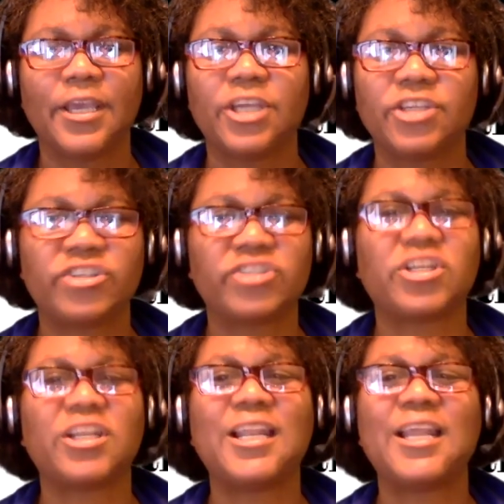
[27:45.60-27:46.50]
Just
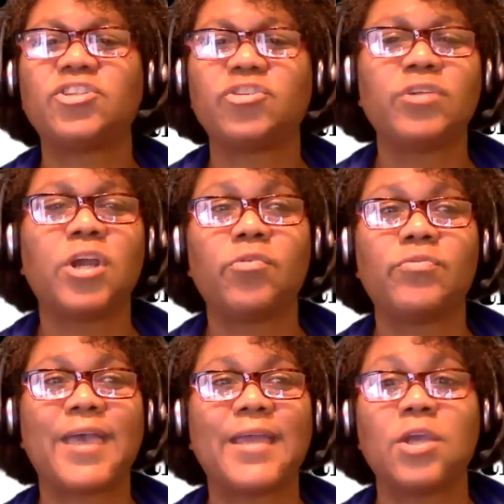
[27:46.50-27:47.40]
to let you know
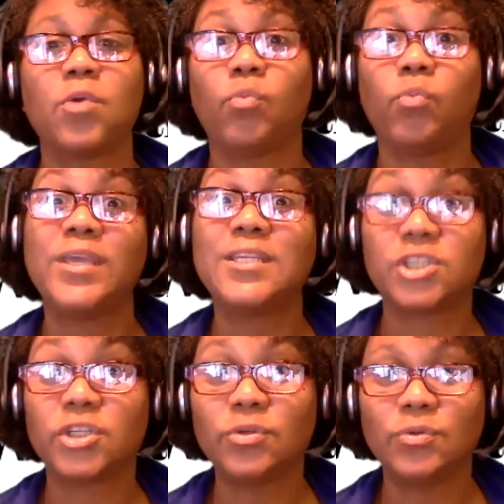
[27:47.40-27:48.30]
that we
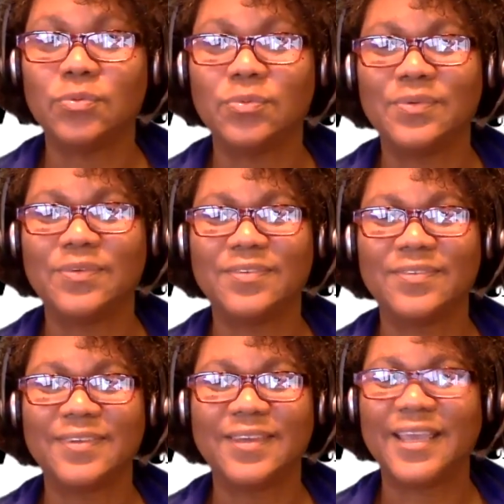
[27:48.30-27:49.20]
too,
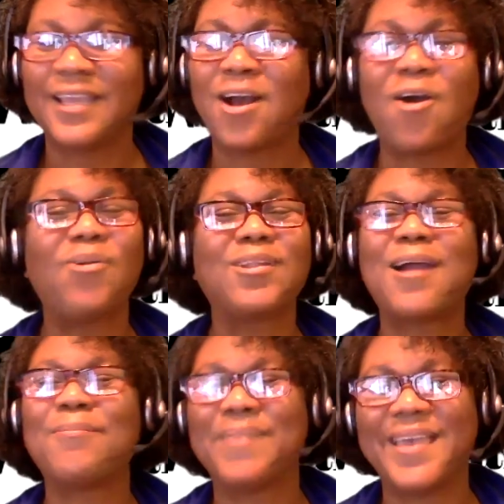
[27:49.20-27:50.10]
in all
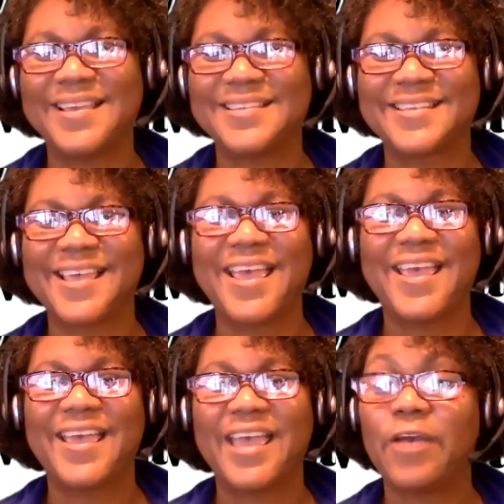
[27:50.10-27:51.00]
our mess,
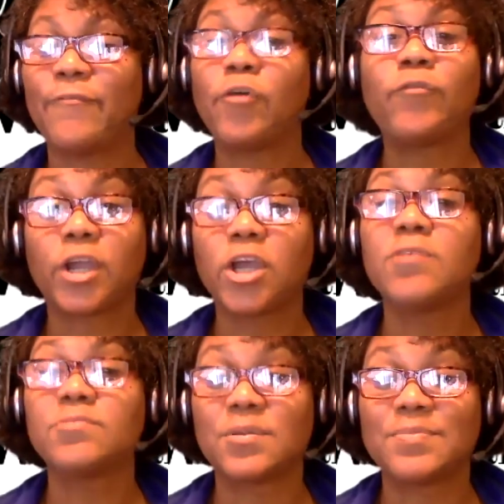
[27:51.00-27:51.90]
have
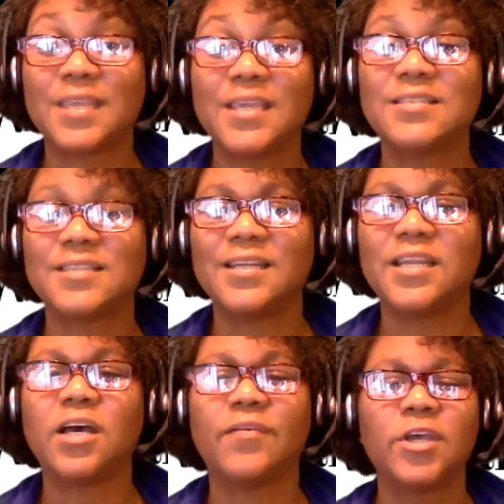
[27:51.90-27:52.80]
overcome some things
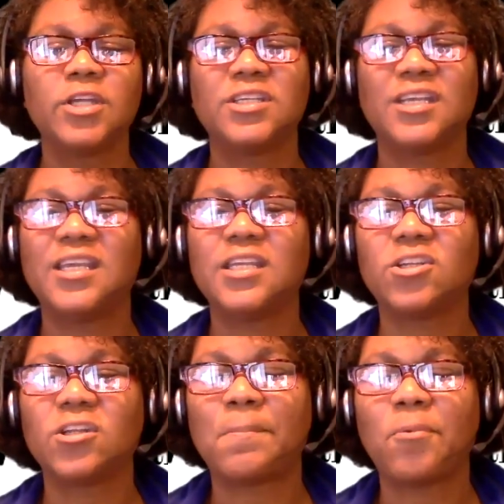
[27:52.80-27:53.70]
enough to get
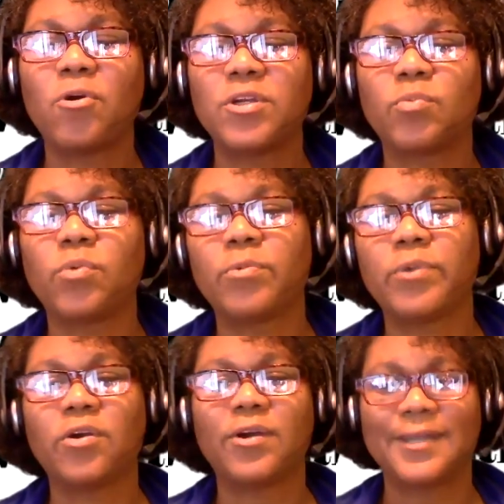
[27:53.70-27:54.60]
to the point to where
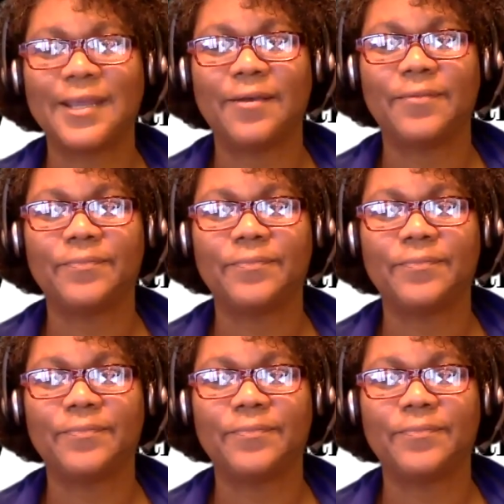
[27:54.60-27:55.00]
we are now.